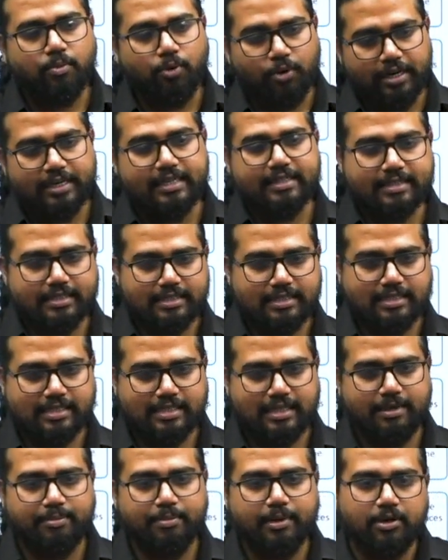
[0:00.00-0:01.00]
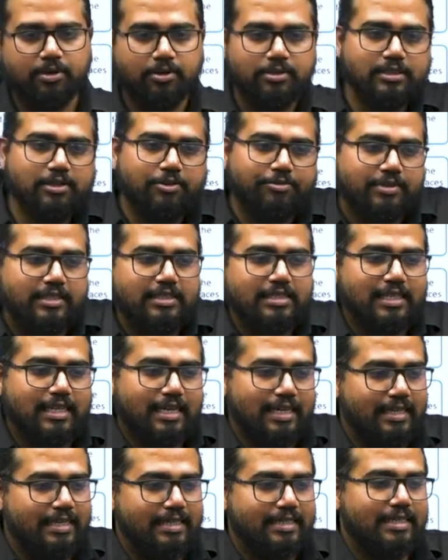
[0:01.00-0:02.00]
interest rate because of this
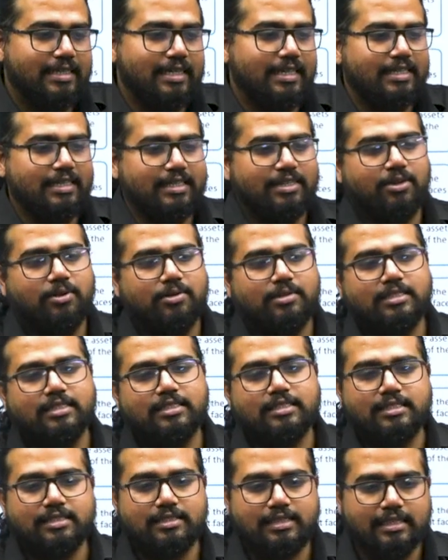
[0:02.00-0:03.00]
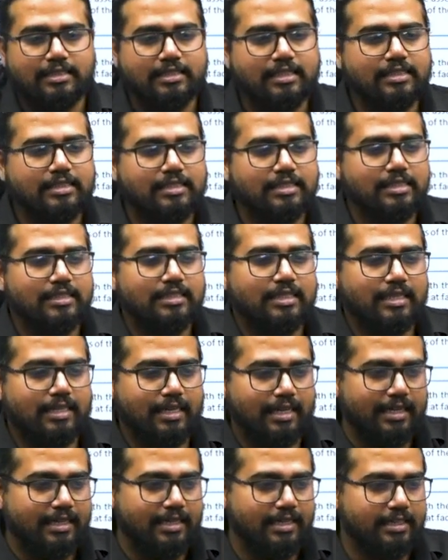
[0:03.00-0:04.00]
credit rating, all these agencies
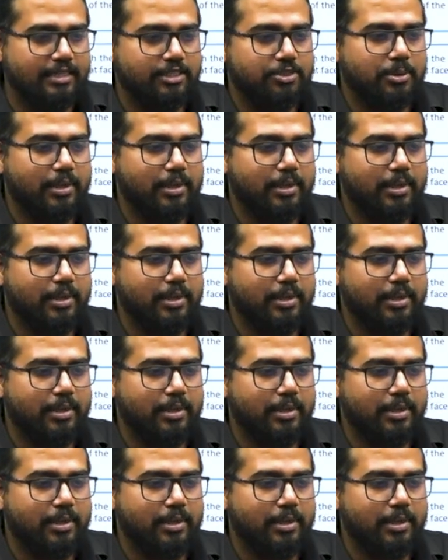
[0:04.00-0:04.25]
creating issue.